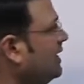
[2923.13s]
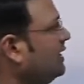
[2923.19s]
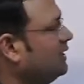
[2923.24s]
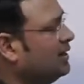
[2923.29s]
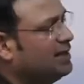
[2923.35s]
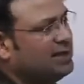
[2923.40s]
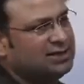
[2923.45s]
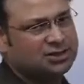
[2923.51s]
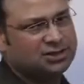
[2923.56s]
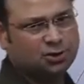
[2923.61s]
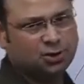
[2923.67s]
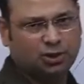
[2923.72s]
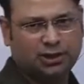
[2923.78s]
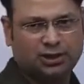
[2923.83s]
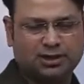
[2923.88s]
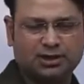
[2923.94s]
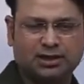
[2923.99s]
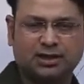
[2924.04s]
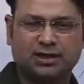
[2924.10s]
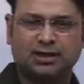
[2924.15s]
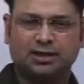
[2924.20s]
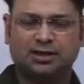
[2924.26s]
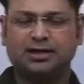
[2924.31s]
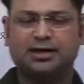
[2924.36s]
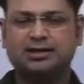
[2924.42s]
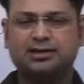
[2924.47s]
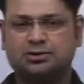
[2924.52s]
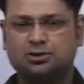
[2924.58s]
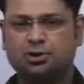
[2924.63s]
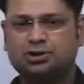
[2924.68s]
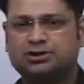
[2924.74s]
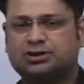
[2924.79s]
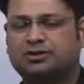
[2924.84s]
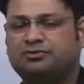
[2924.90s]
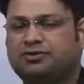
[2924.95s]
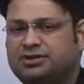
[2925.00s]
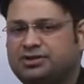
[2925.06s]
by alliance theory is
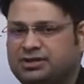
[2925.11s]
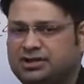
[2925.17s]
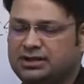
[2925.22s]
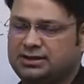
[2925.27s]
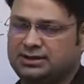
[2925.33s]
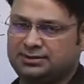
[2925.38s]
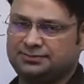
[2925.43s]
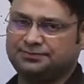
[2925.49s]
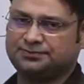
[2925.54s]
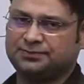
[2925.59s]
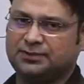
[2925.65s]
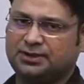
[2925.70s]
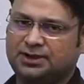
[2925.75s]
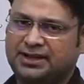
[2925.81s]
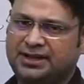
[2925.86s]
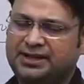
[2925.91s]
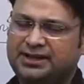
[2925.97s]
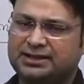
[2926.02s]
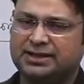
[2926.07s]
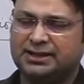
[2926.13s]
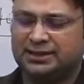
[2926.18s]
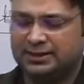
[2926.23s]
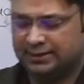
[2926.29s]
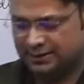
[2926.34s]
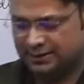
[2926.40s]
not sufficient, right?